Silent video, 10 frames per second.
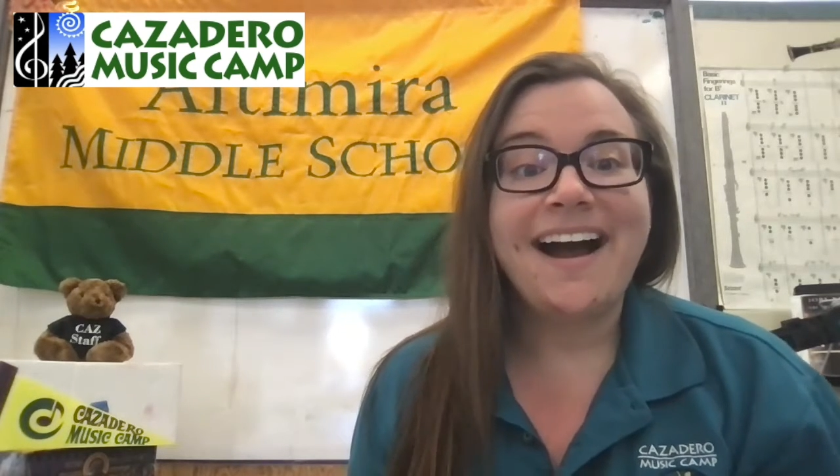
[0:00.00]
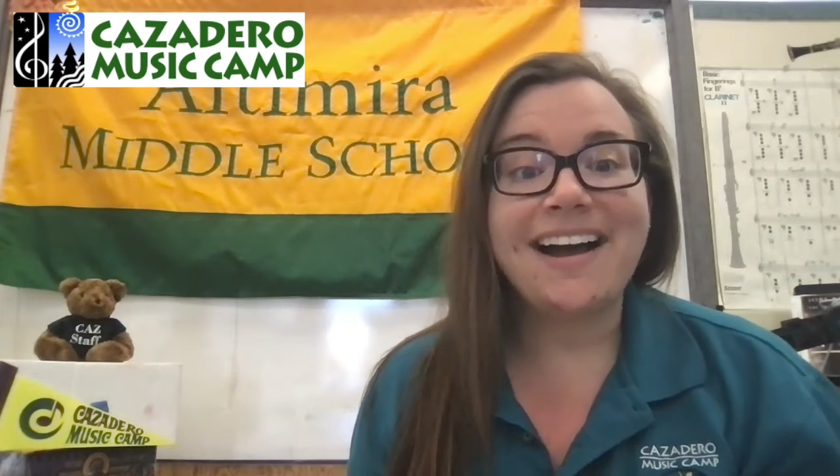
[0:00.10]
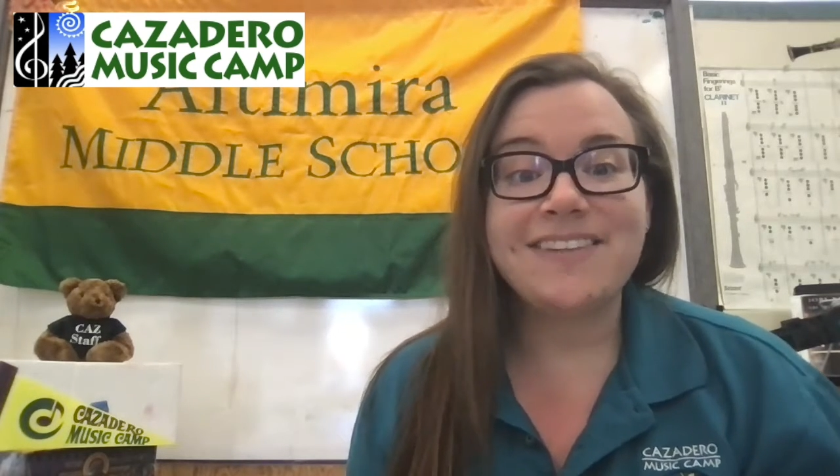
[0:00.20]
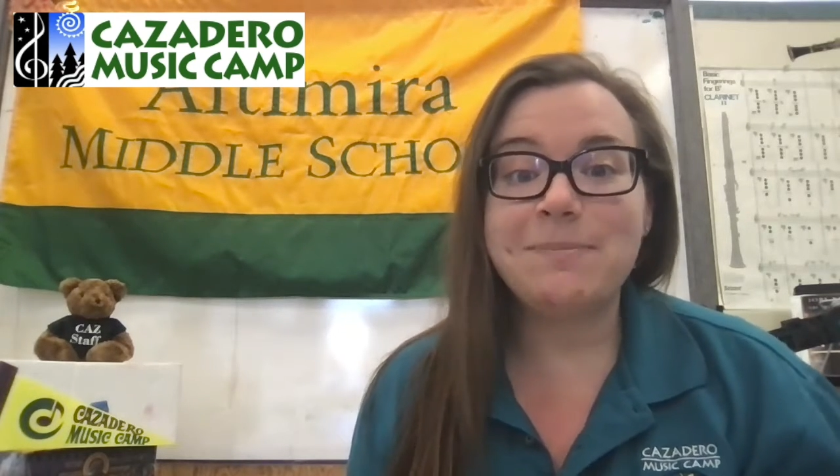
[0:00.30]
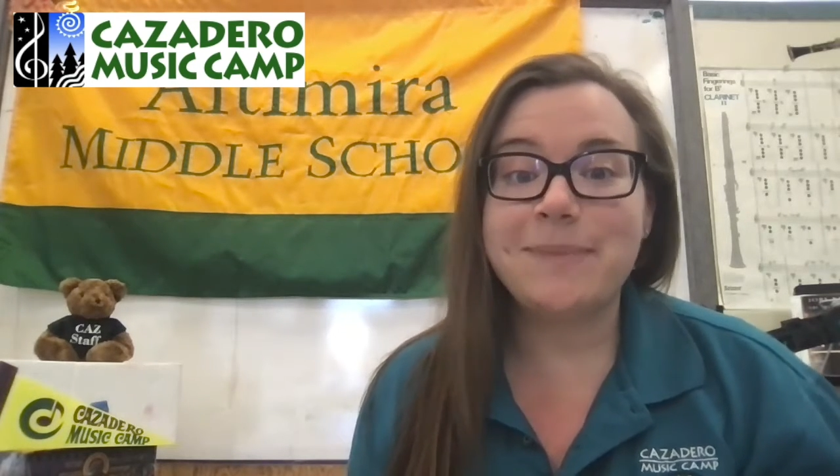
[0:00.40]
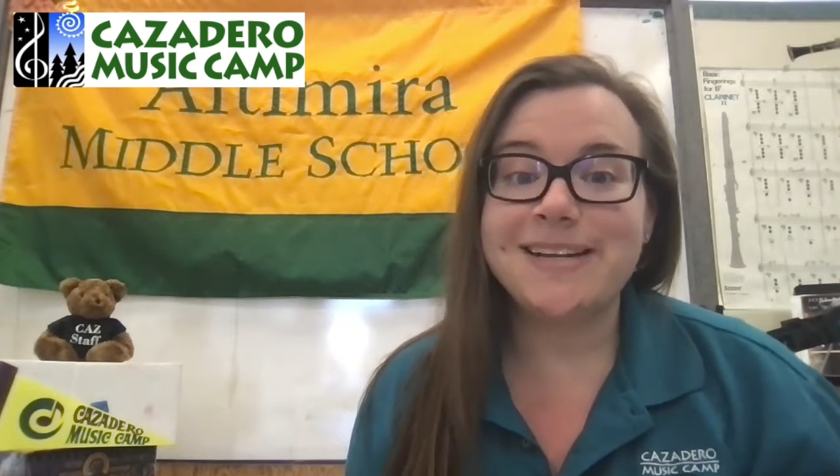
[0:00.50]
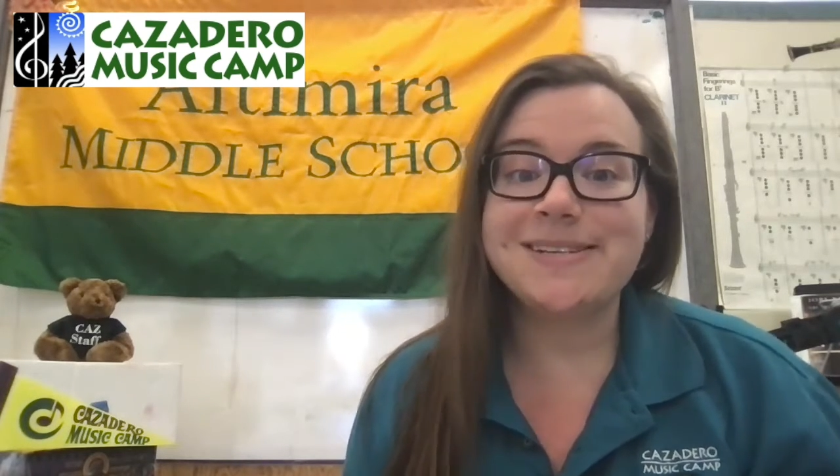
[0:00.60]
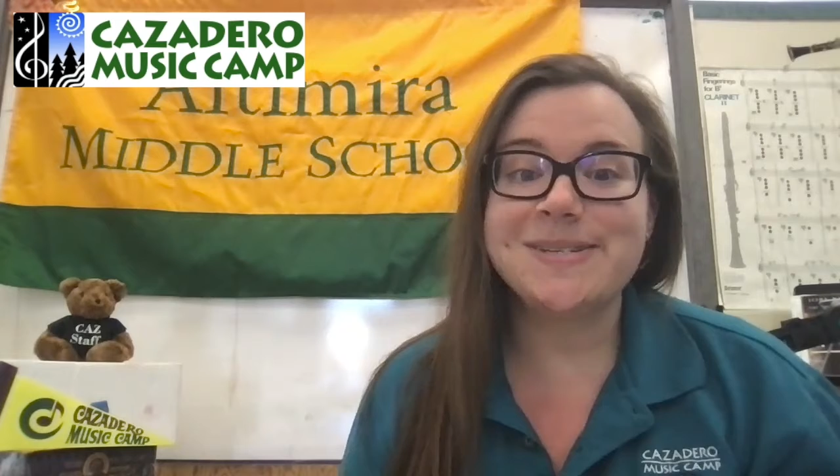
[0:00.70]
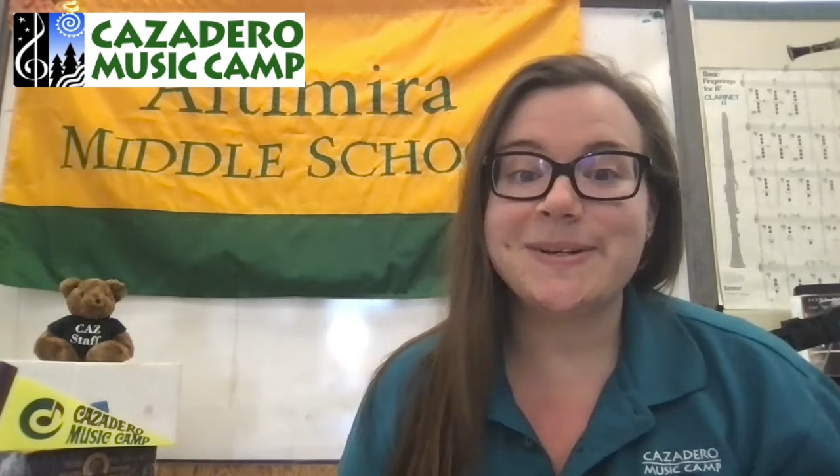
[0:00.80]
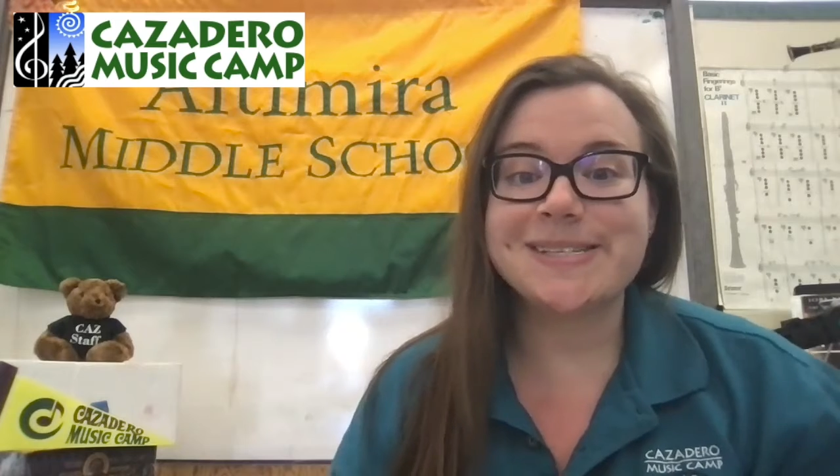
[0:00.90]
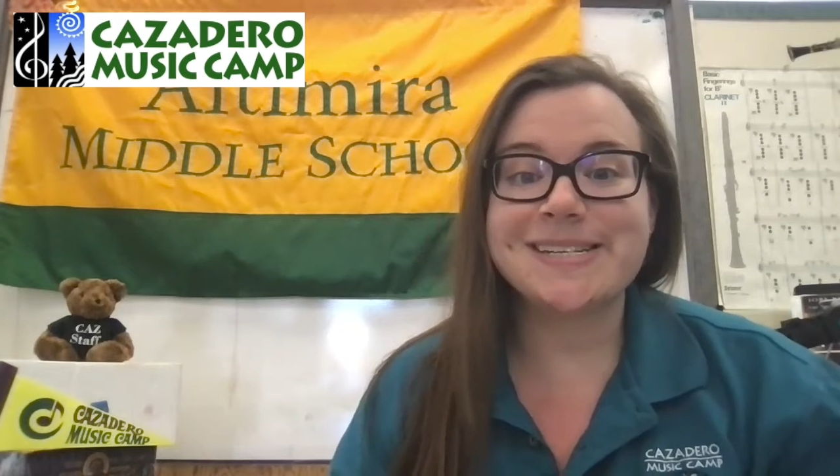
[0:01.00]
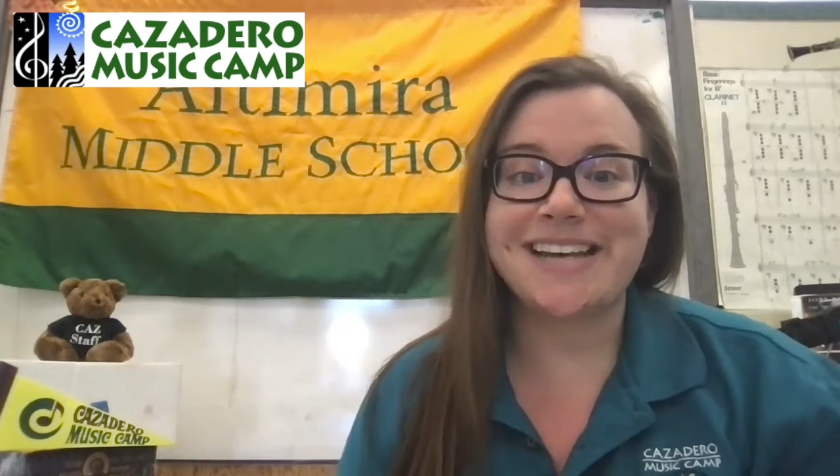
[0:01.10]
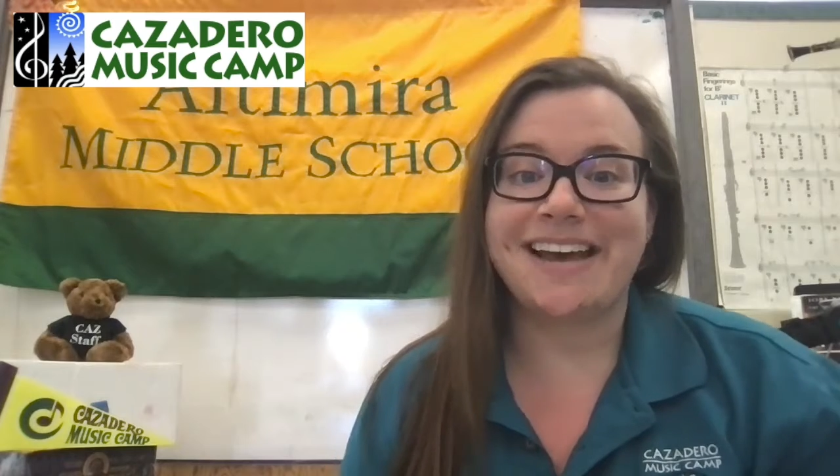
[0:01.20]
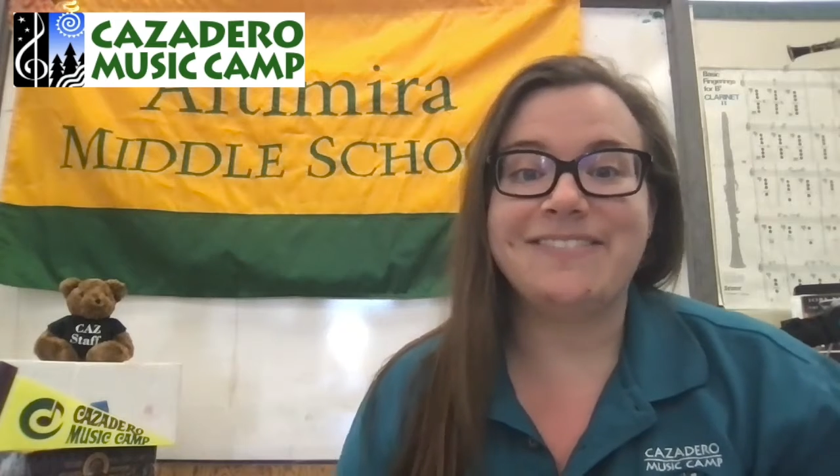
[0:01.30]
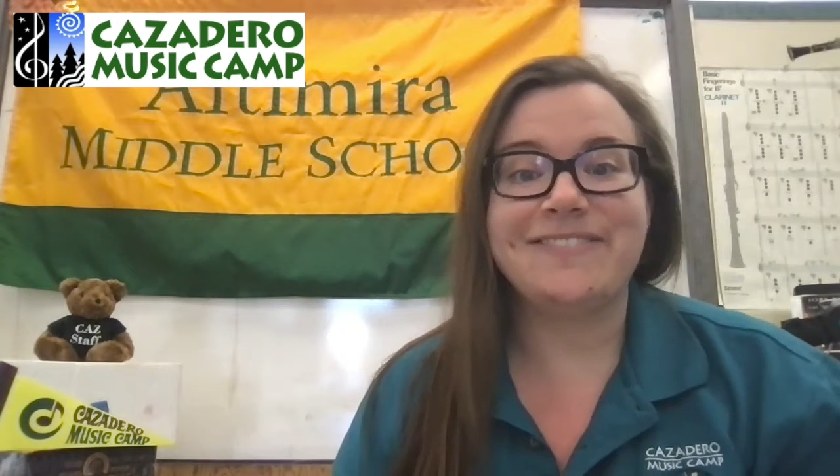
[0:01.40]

I've had many students attend